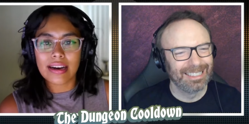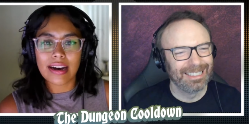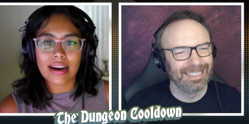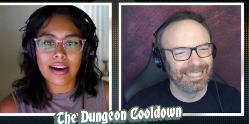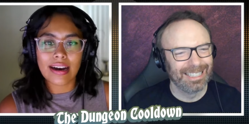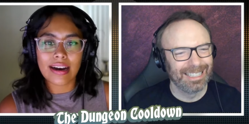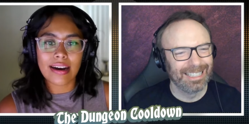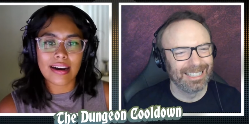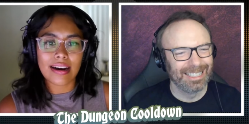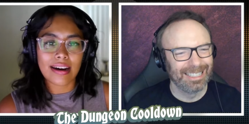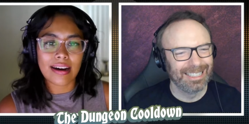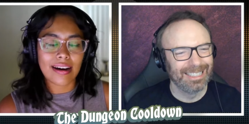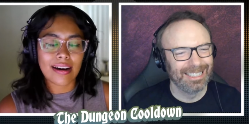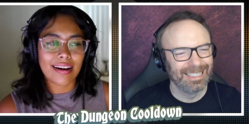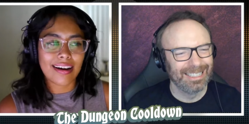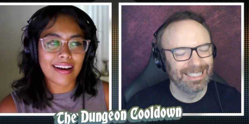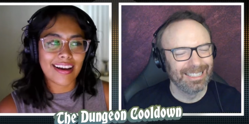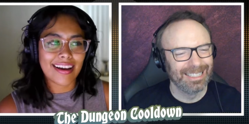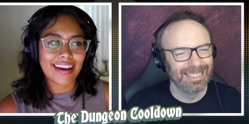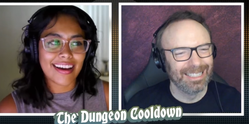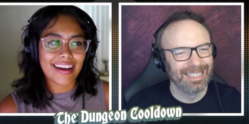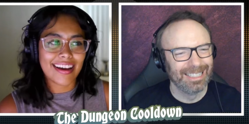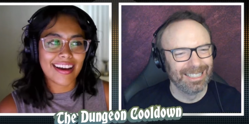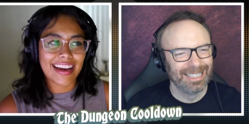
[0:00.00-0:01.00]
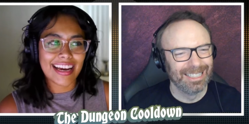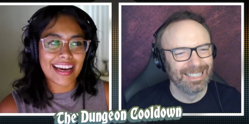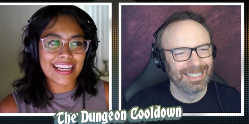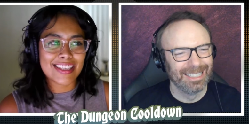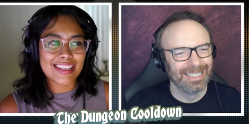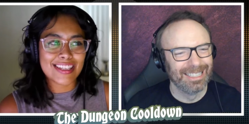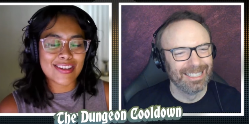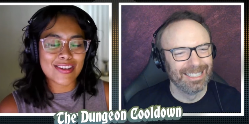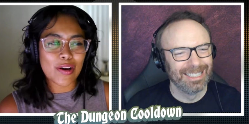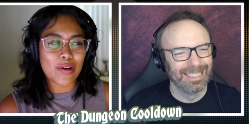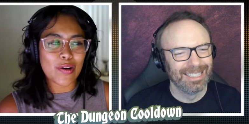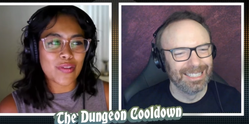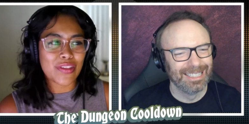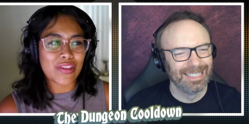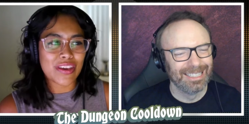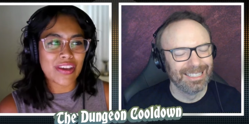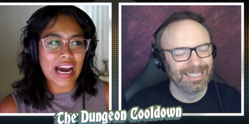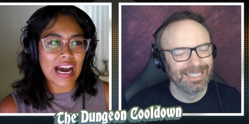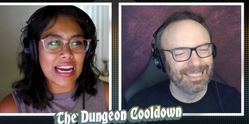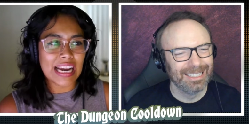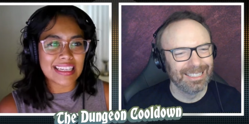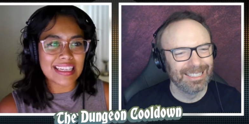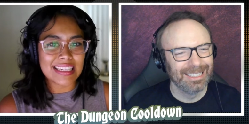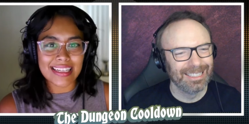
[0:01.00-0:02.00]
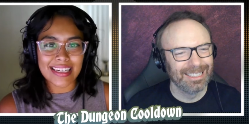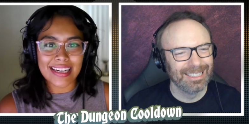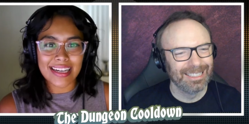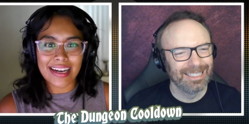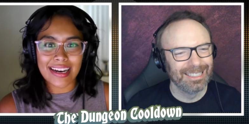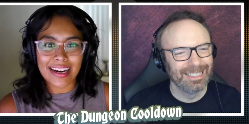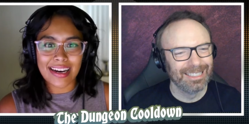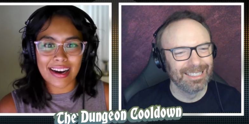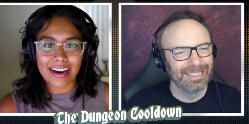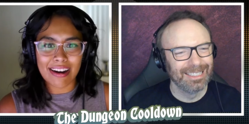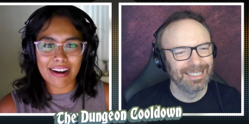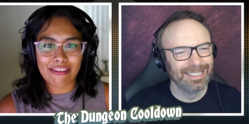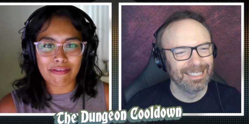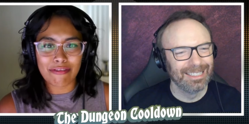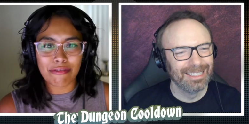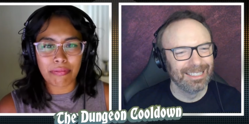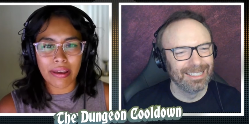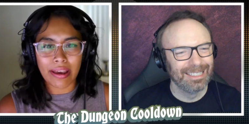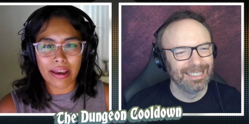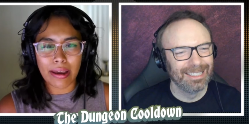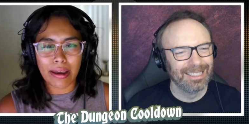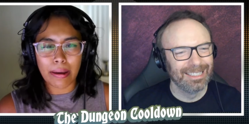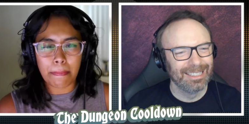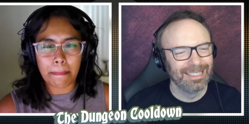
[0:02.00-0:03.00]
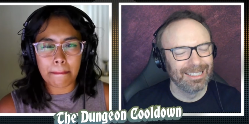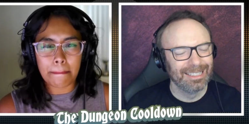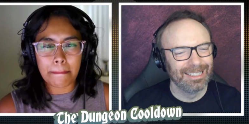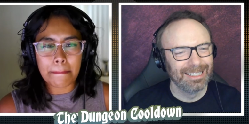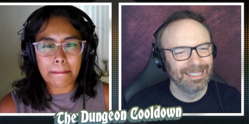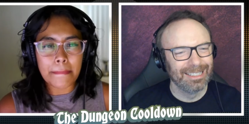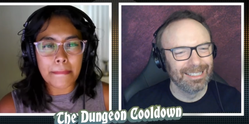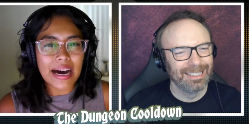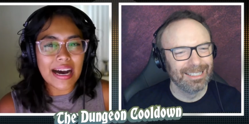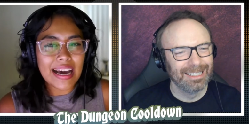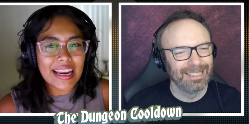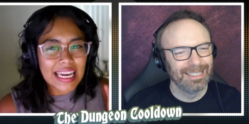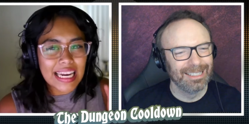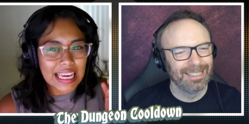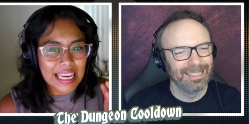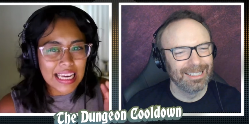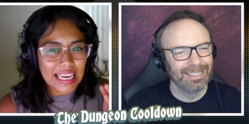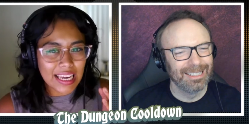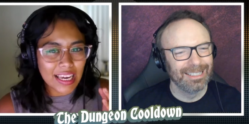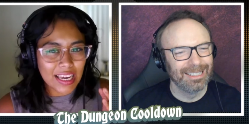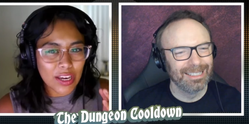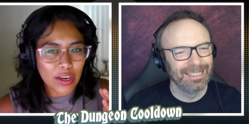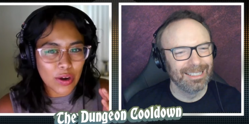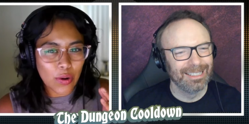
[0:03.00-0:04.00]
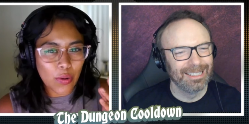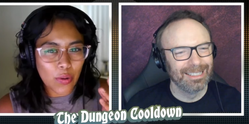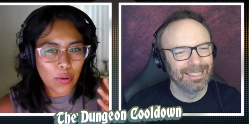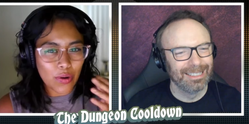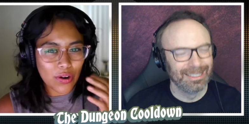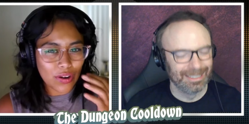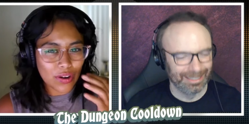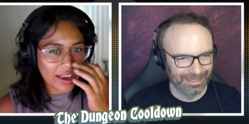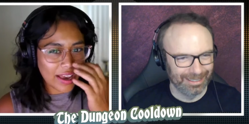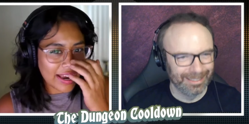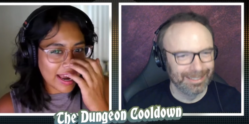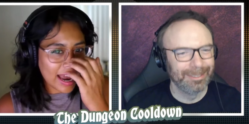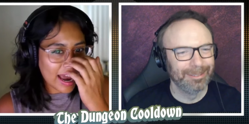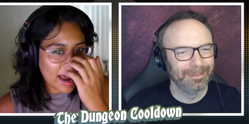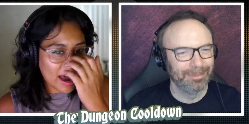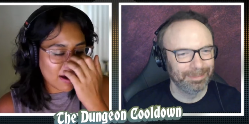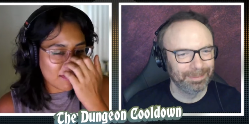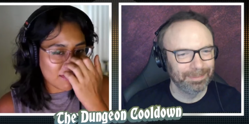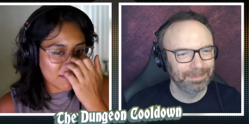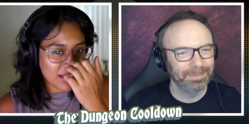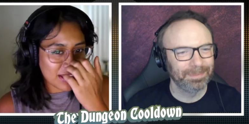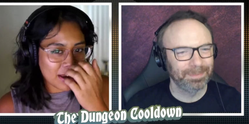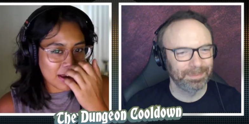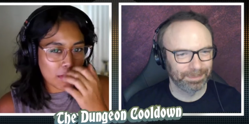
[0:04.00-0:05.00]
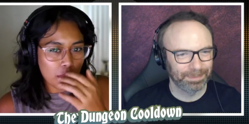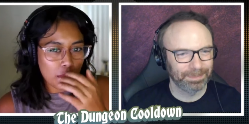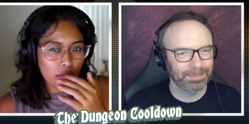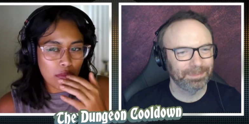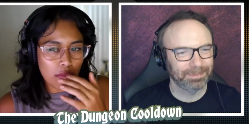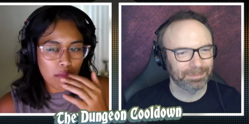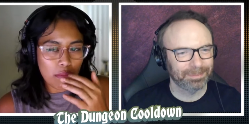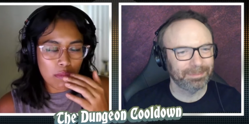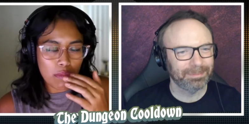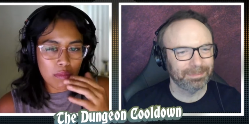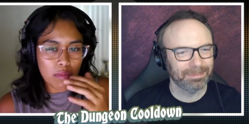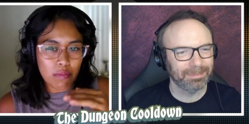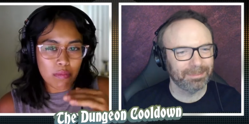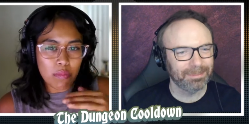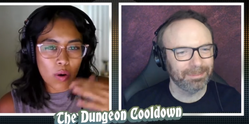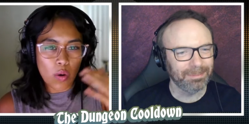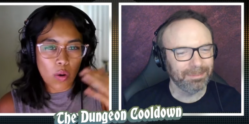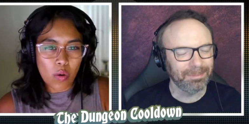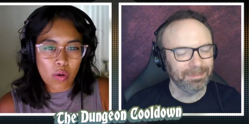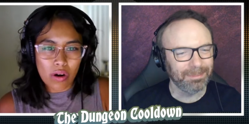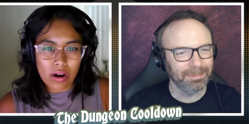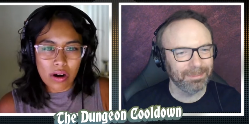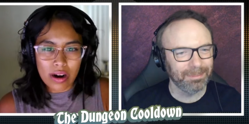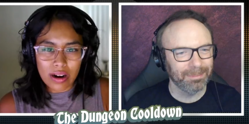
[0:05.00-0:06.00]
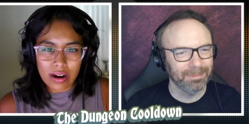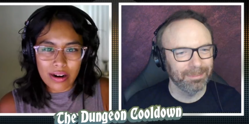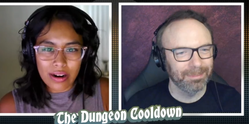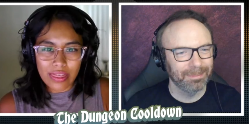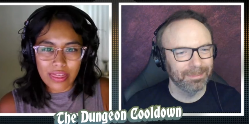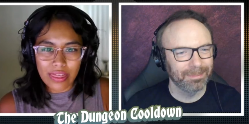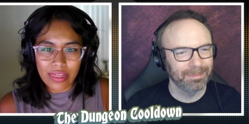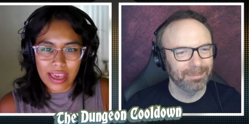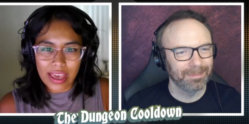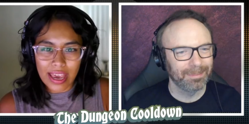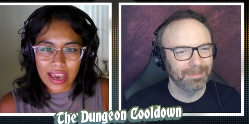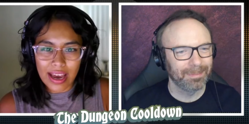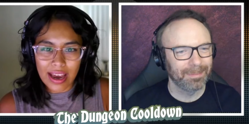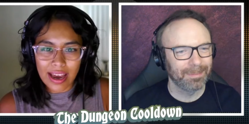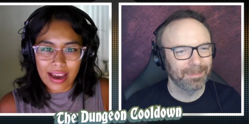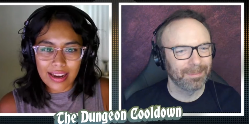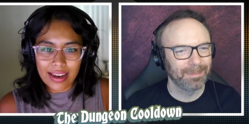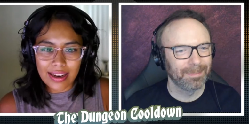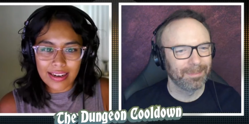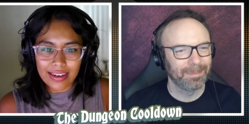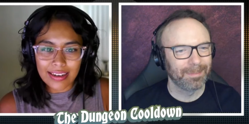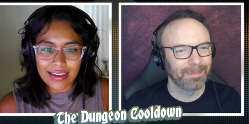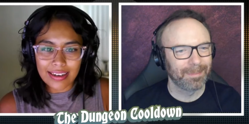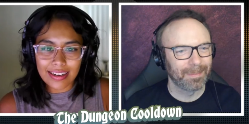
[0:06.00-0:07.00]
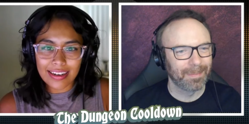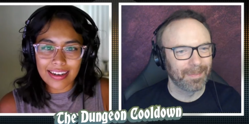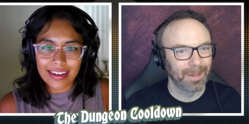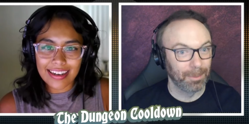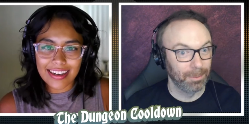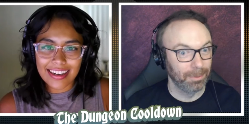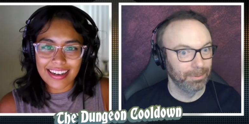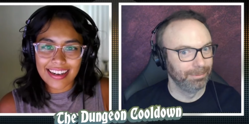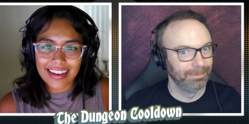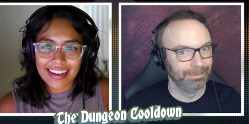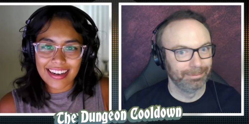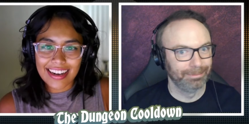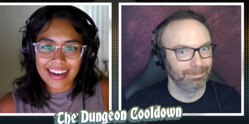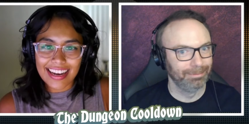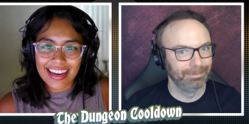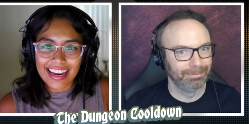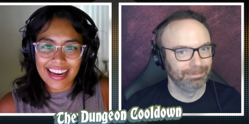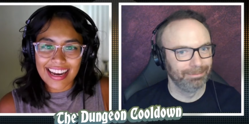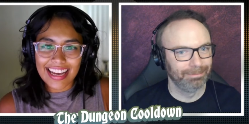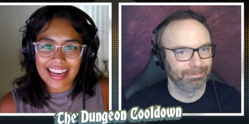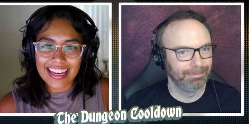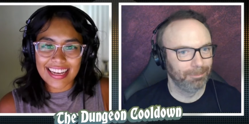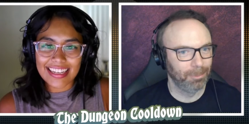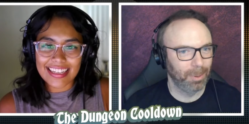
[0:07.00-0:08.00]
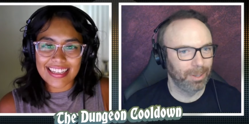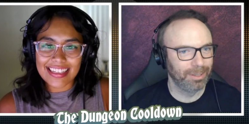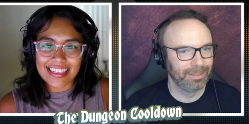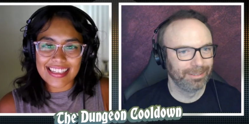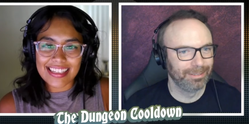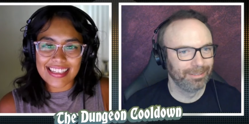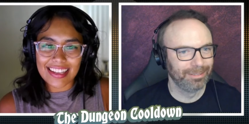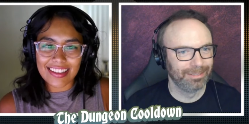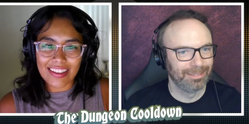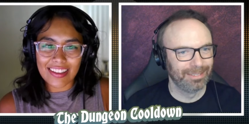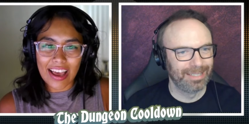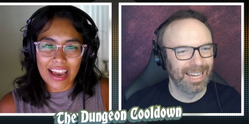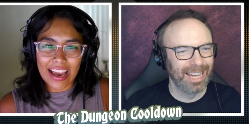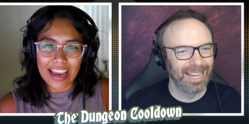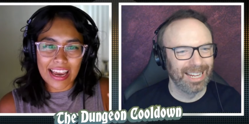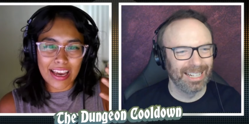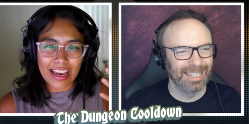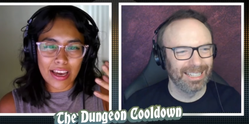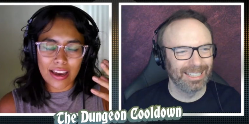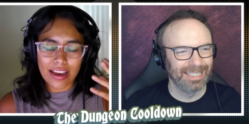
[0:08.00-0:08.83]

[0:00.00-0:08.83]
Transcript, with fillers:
Speaker 1: uh and so the idea of like money or like having more than is like